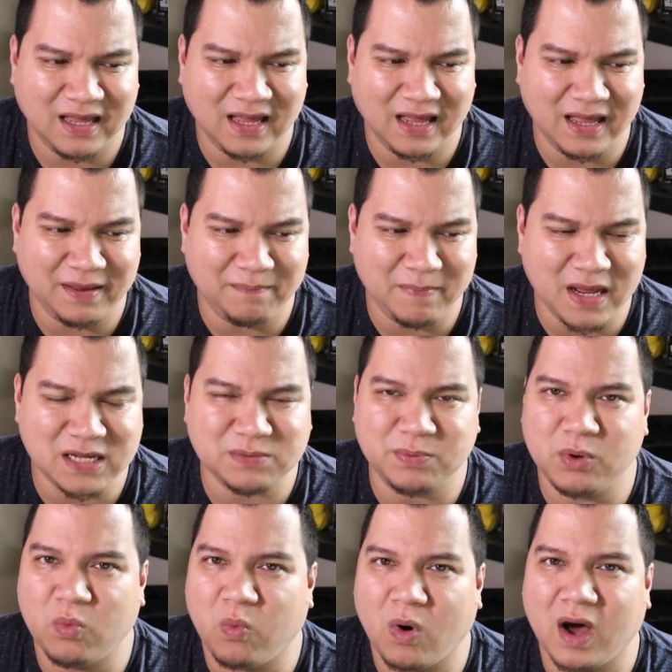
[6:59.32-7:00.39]
it makes
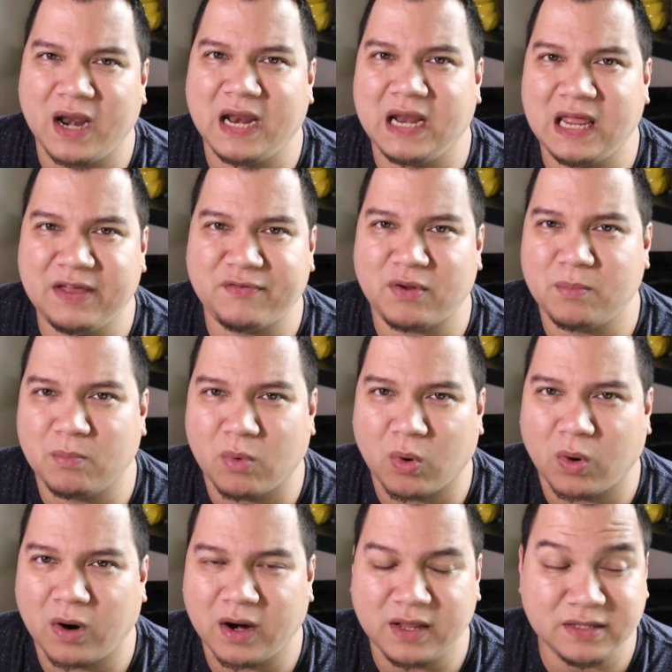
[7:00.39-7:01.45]
me want it even
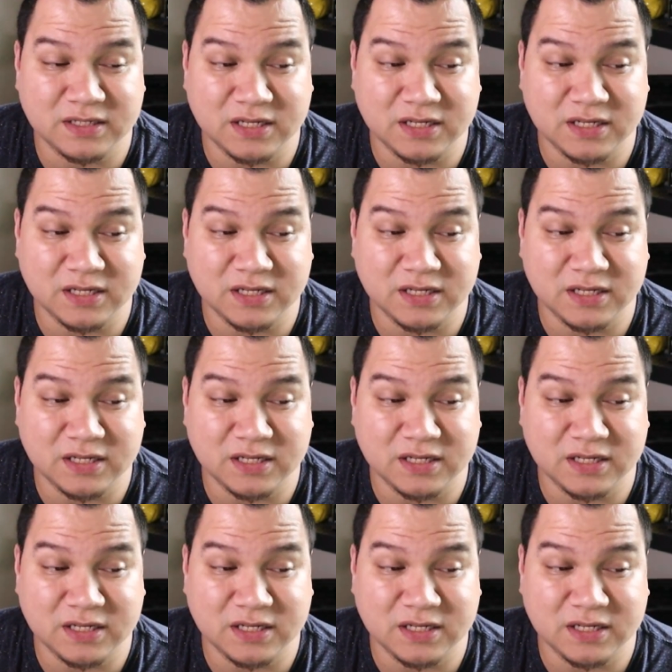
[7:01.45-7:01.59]
more. And